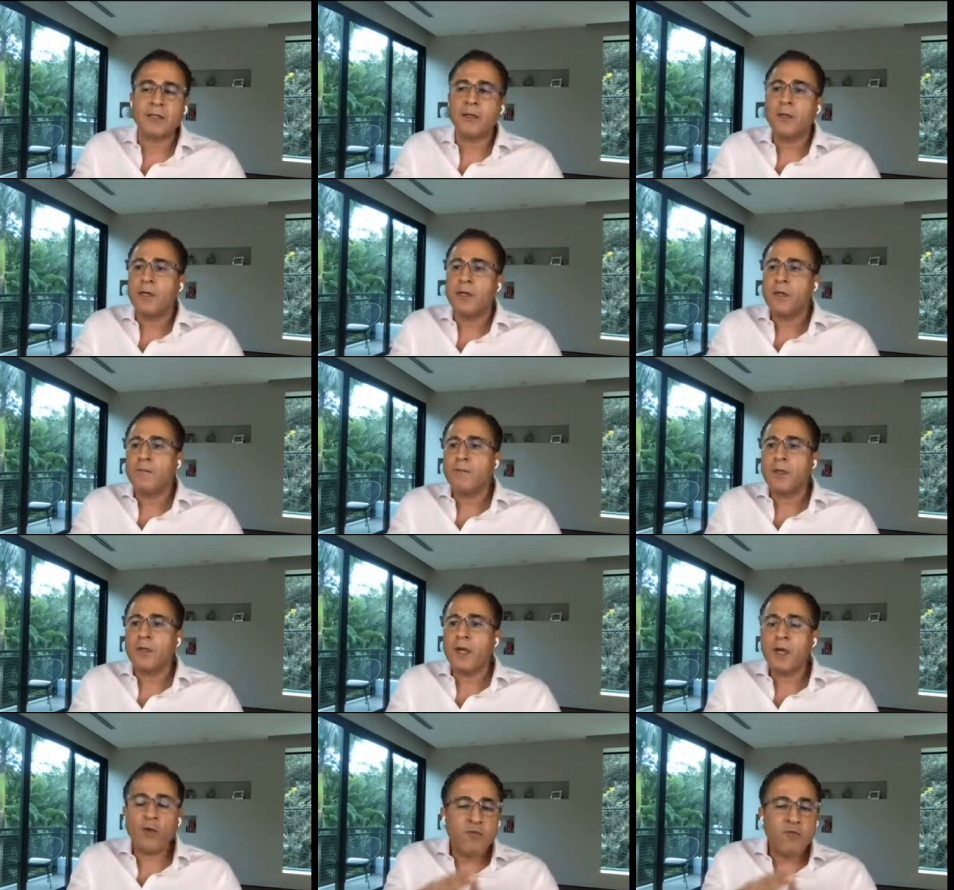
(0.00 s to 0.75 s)
And of
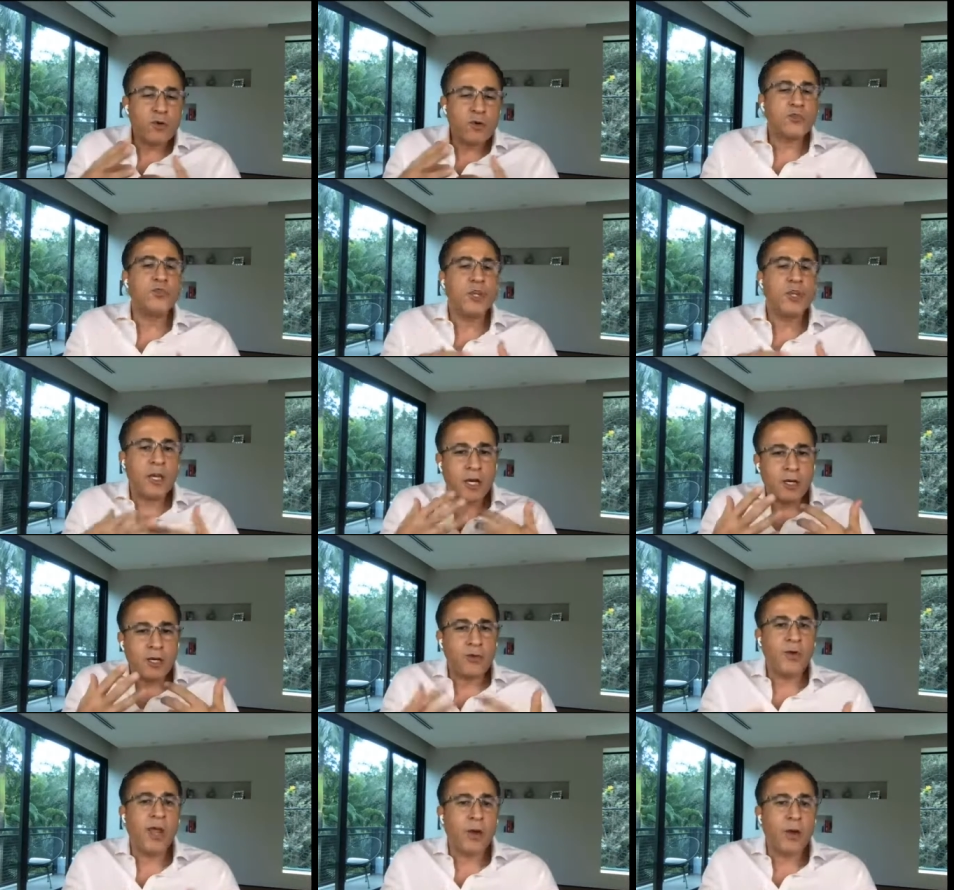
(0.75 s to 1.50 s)
course, you got to
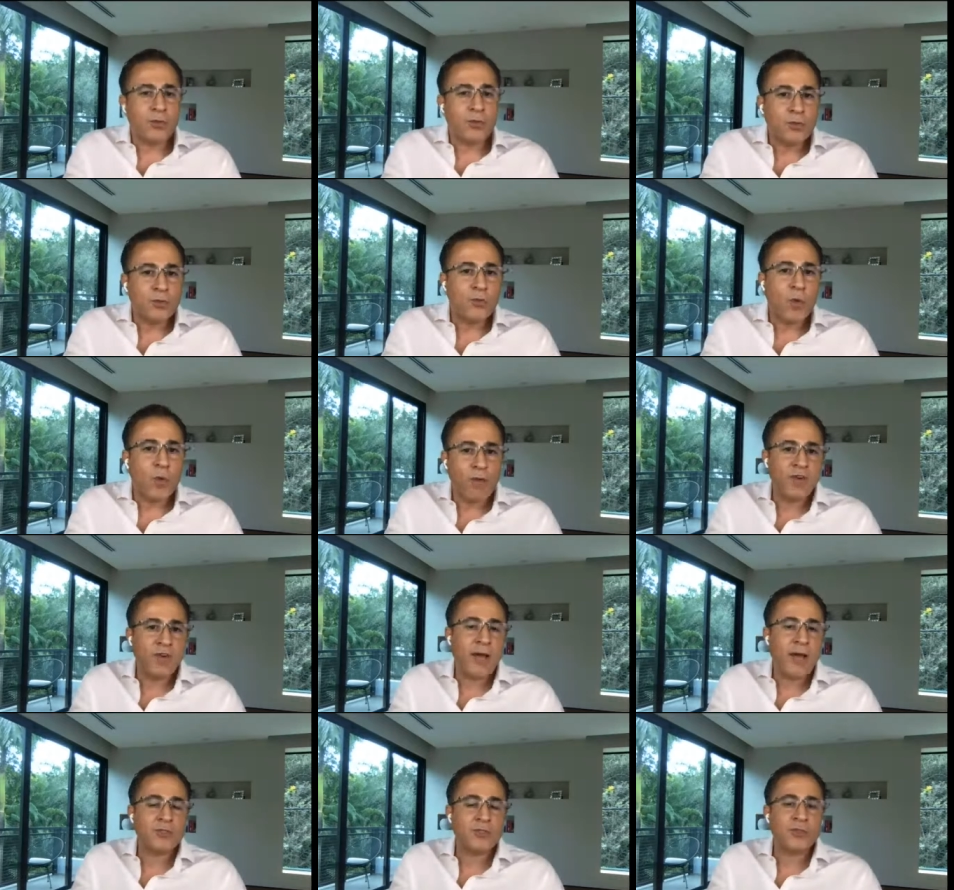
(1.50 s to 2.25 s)
create the wow
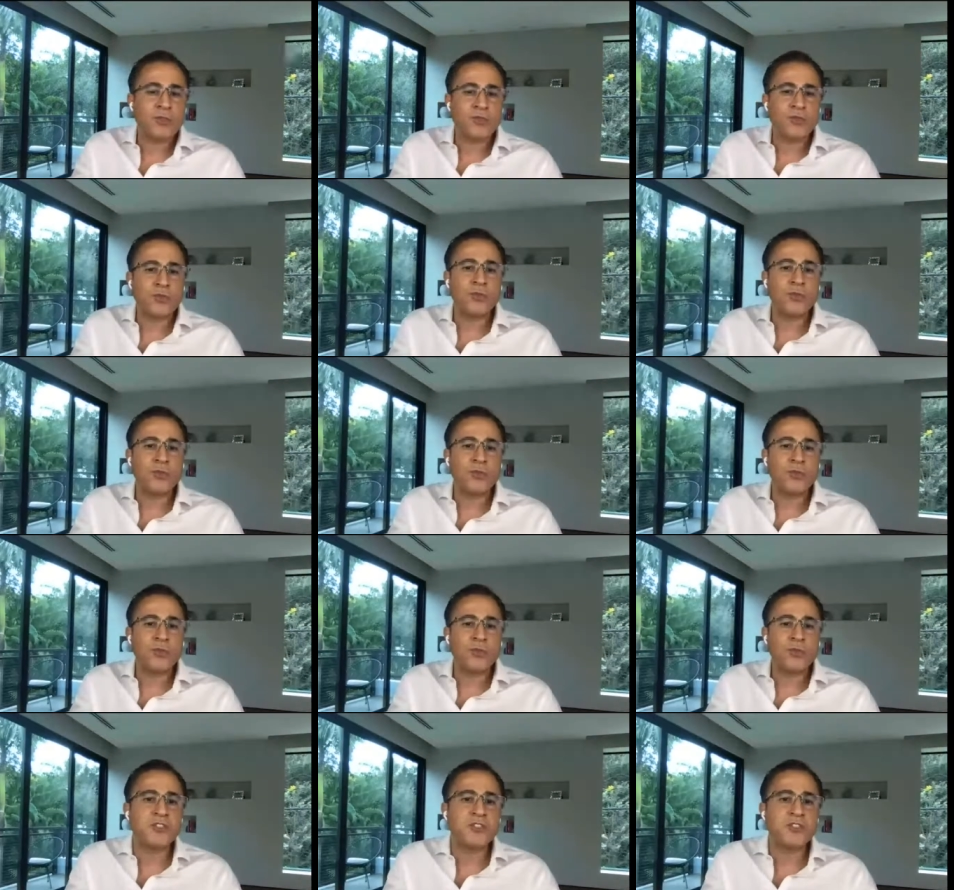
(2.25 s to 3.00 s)
factor. So the wow factor
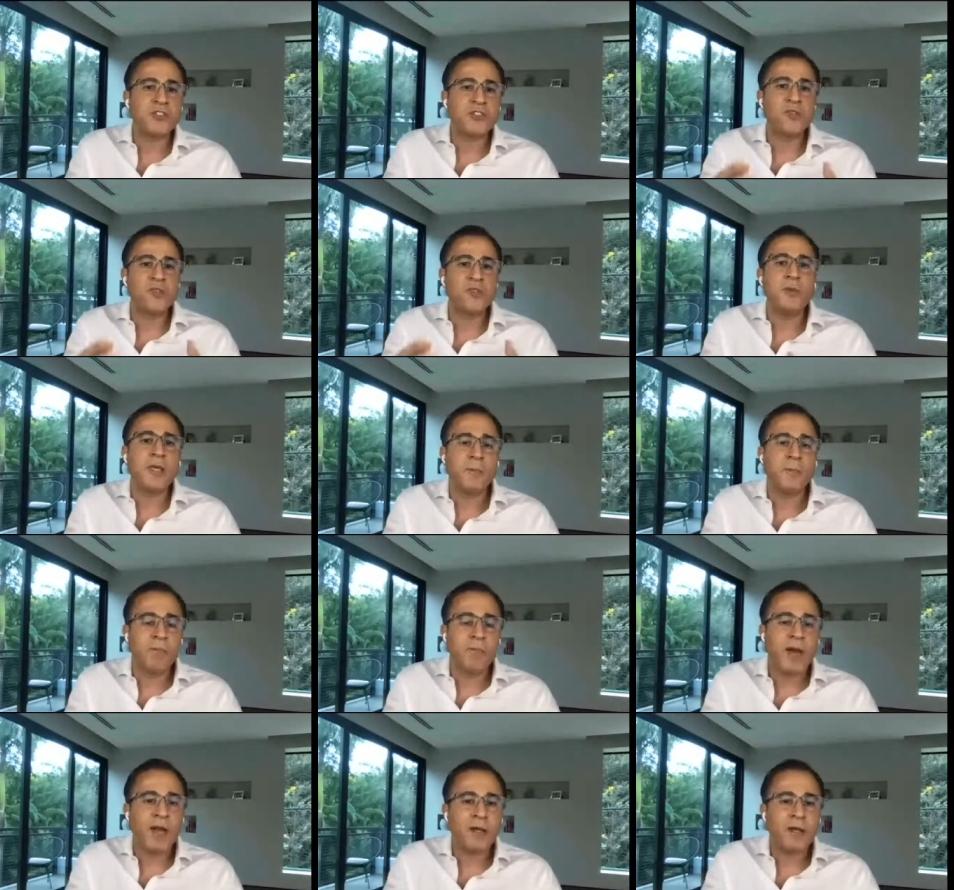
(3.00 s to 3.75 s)
has to be
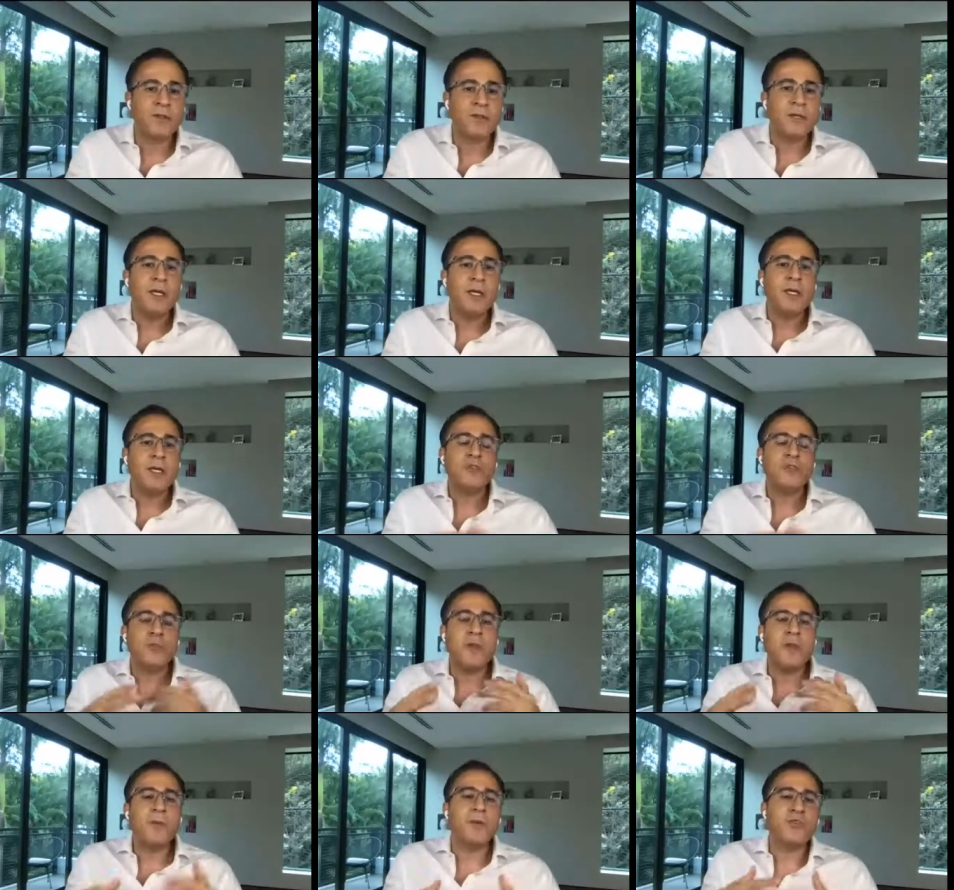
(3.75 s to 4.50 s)
embedded to be able
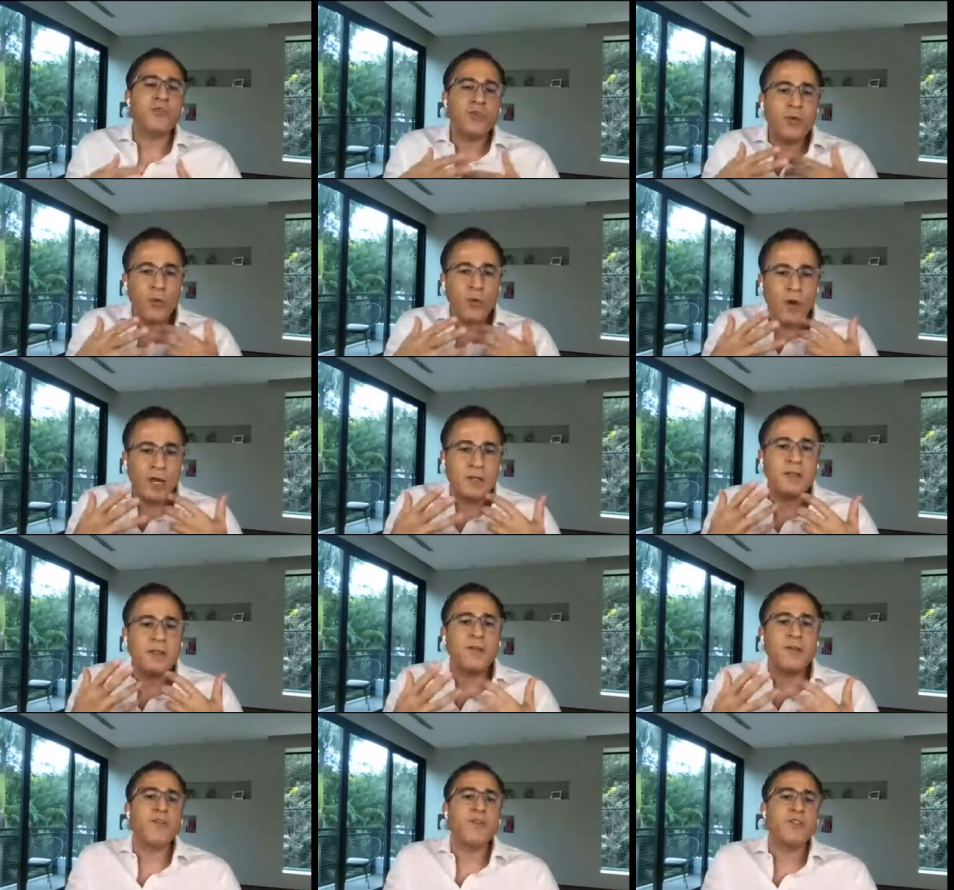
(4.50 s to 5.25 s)
to create a
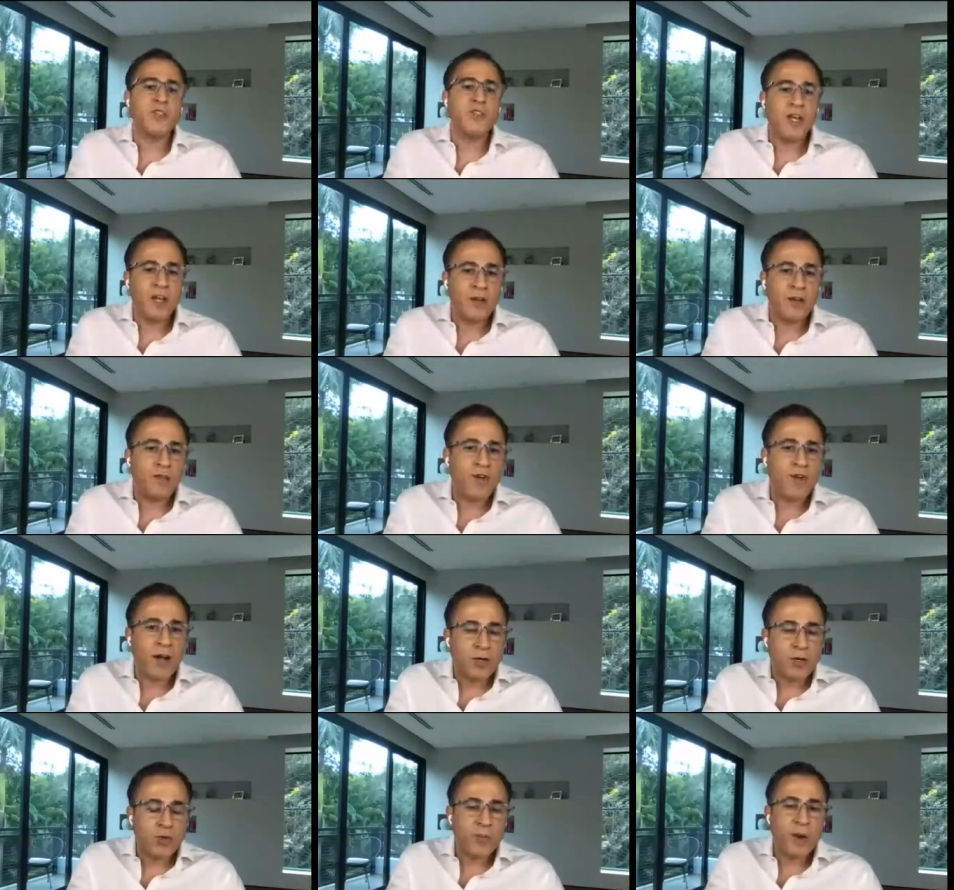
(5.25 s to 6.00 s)
differentiated value
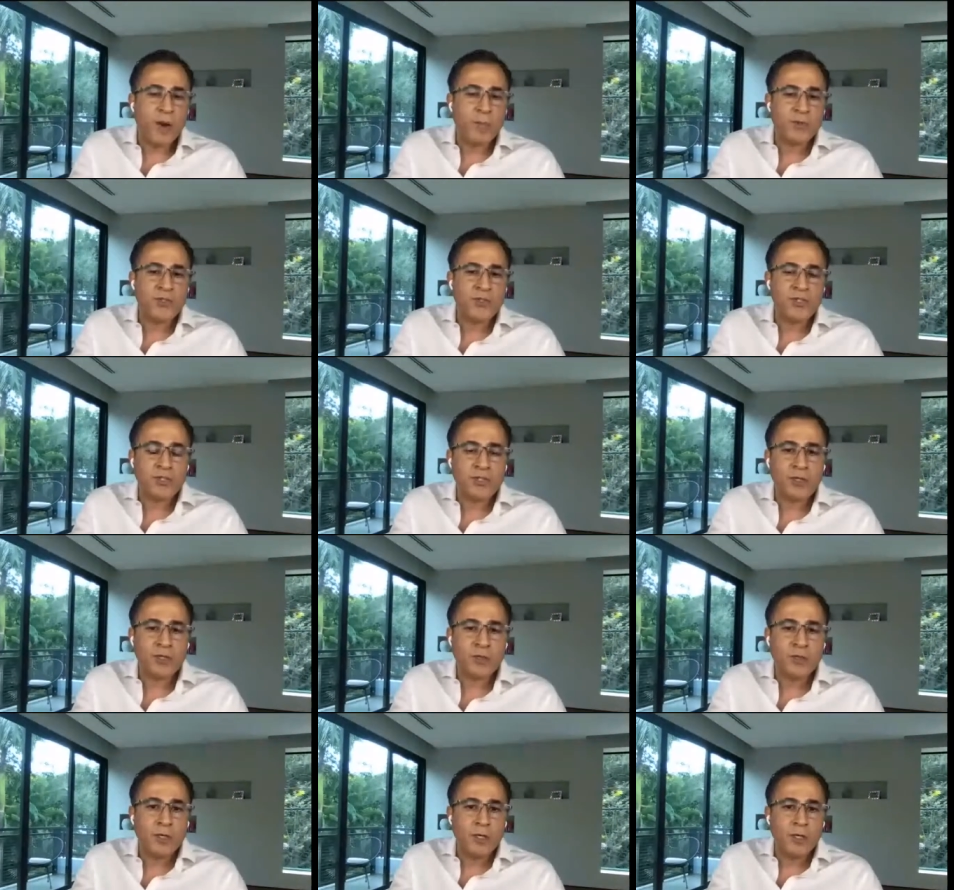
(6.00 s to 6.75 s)
proposition
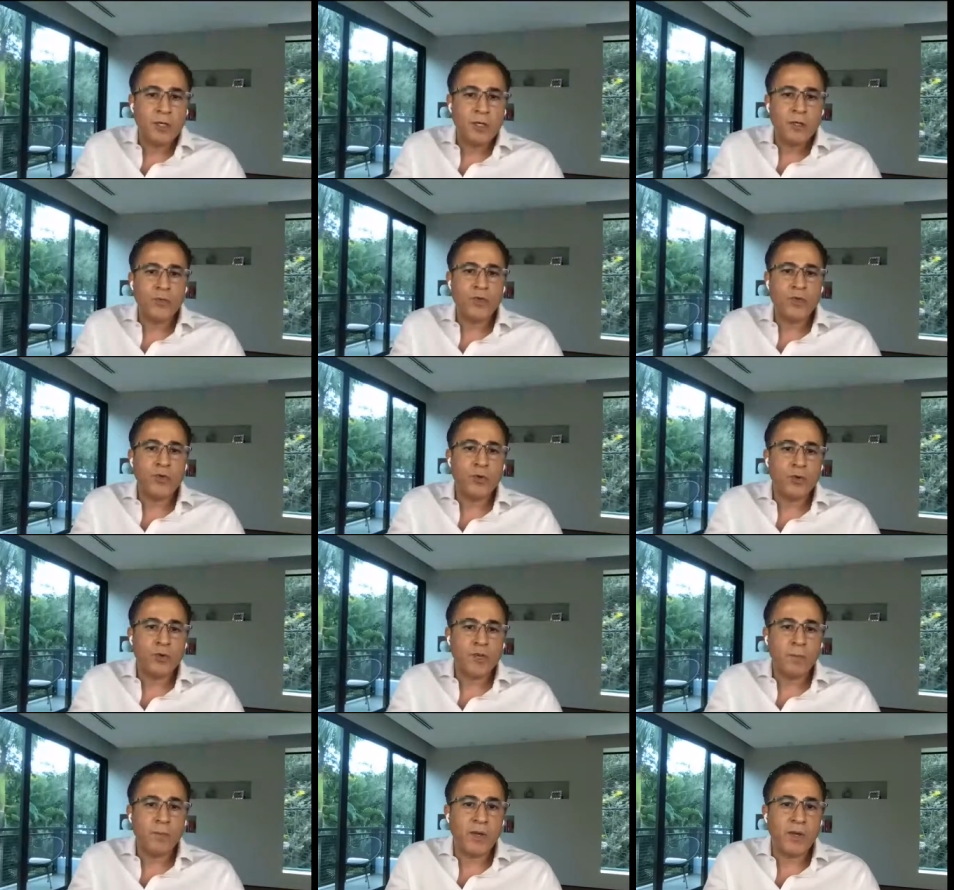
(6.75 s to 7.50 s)
with your
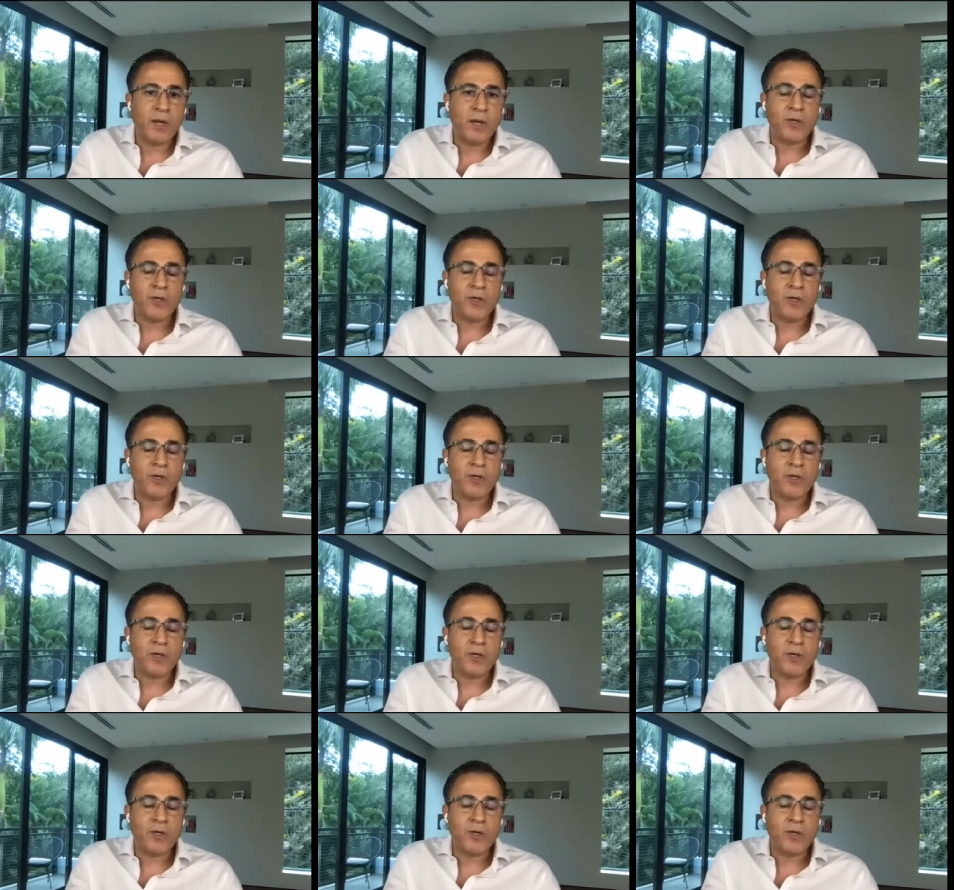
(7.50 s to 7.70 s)
competitors.